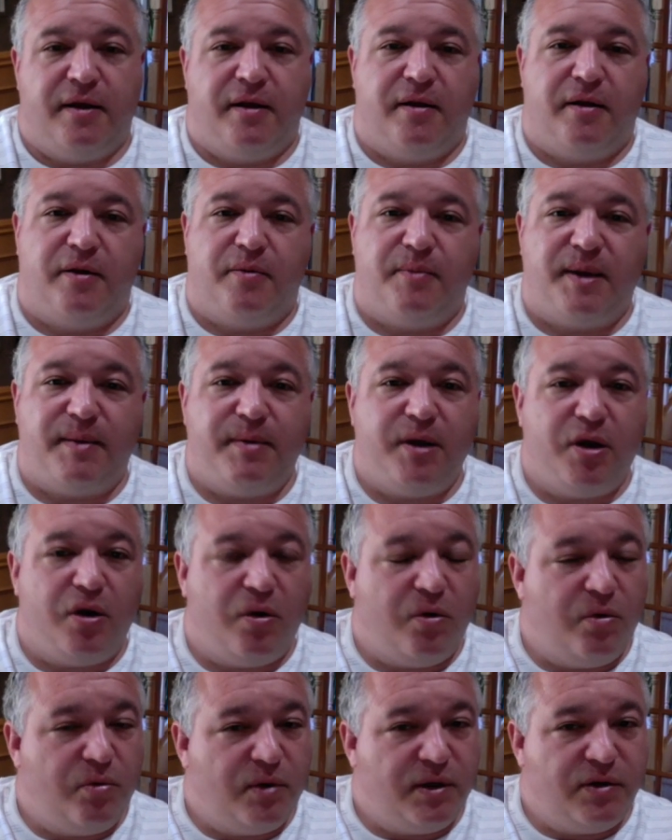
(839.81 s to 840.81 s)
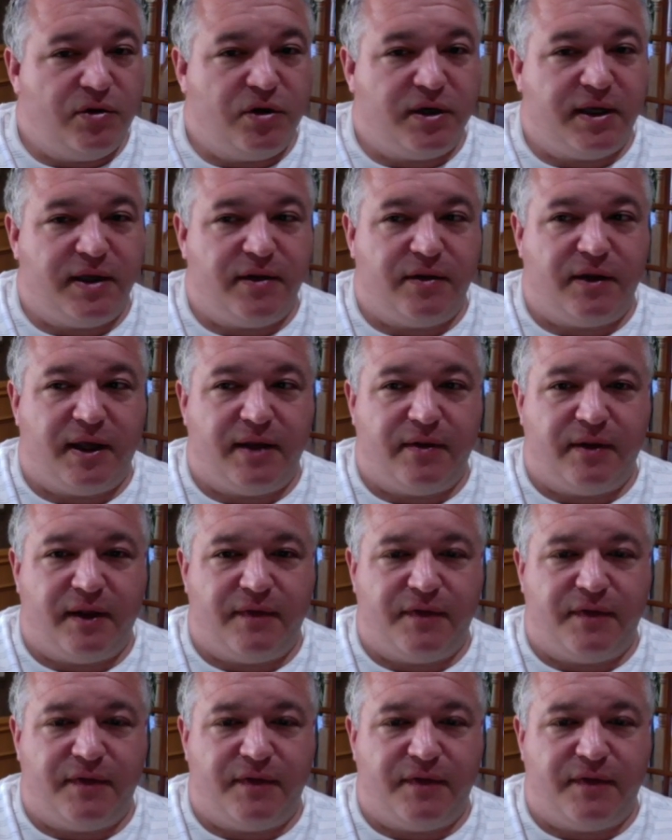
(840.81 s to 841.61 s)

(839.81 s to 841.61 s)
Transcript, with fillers: maybe go and look at, at, at the